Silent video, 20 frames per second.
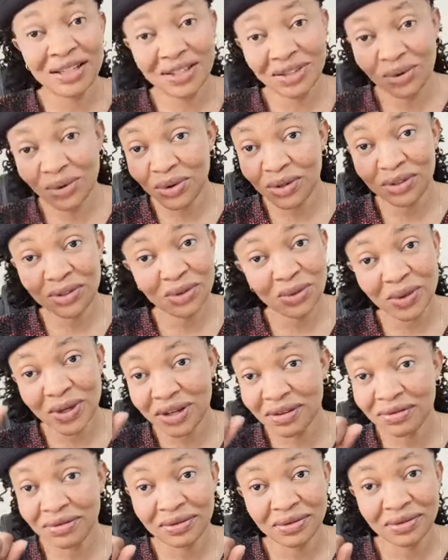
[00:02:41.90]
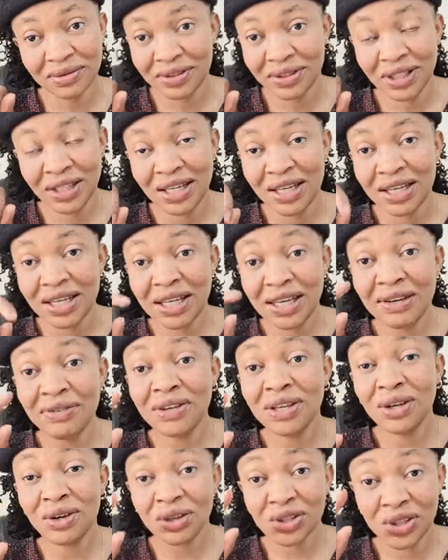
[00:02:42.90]
is going to heaven
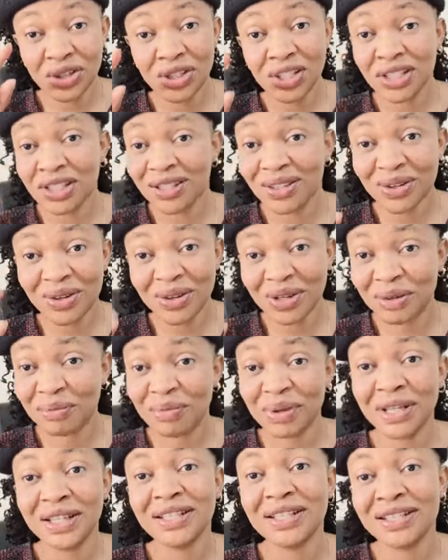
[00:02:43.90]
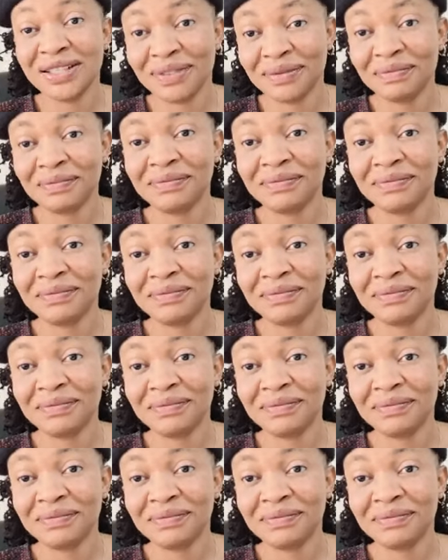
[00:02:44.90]
if he or she did not repent.